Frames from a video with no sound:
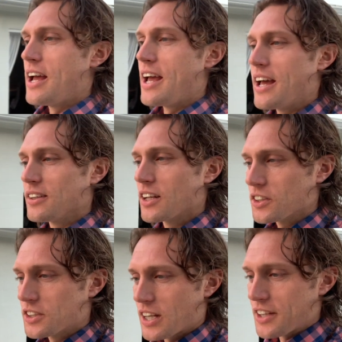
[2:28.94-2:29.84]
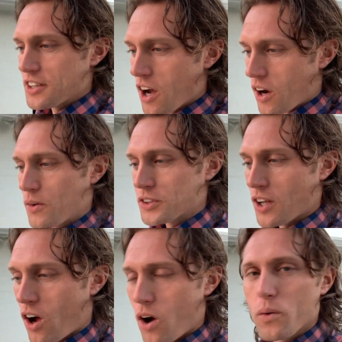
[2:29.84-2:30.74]
And little did I know, I was
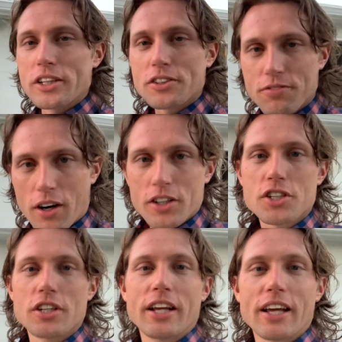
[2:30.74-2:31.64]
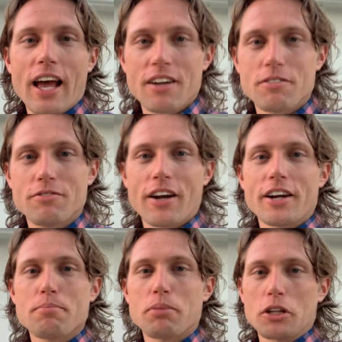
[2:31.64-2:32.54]
always functioning at a
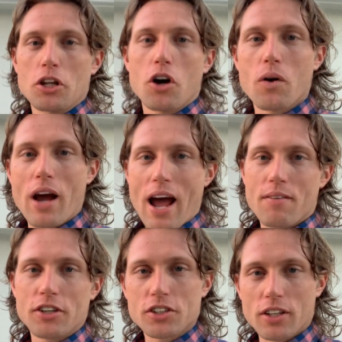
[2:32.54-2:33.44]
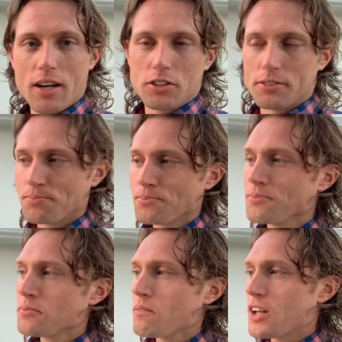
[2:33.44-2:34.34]
very below average level.
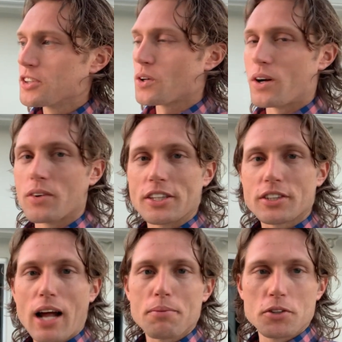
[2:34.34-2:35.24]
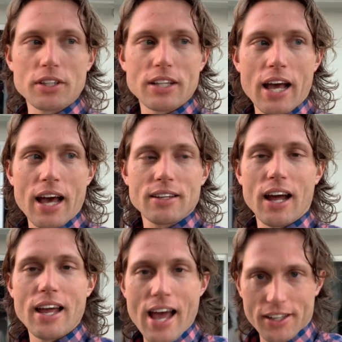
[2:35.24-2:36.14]
So when I stopped doing that,
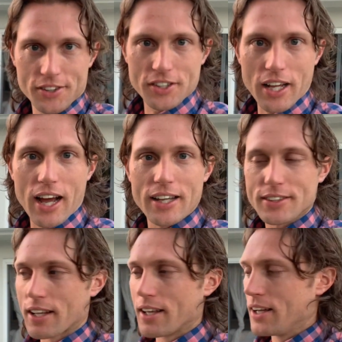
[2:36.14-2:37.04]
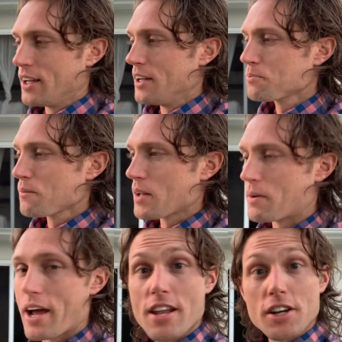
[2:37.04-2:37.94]
I exercised,
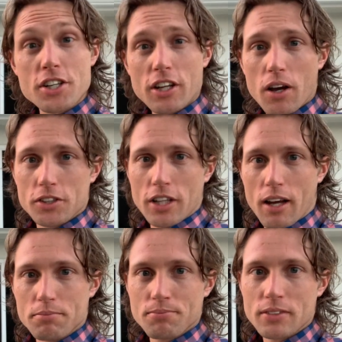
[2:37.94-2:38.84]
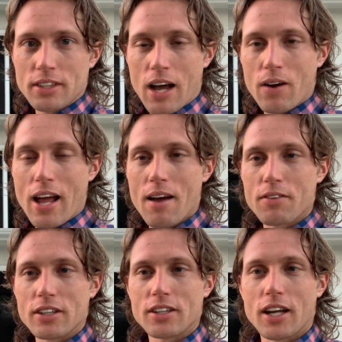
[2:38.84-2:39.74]
my energy goes up. Now I have
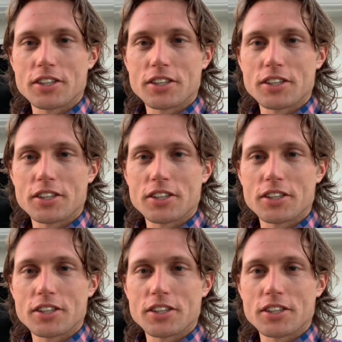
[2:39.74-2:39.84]
a, a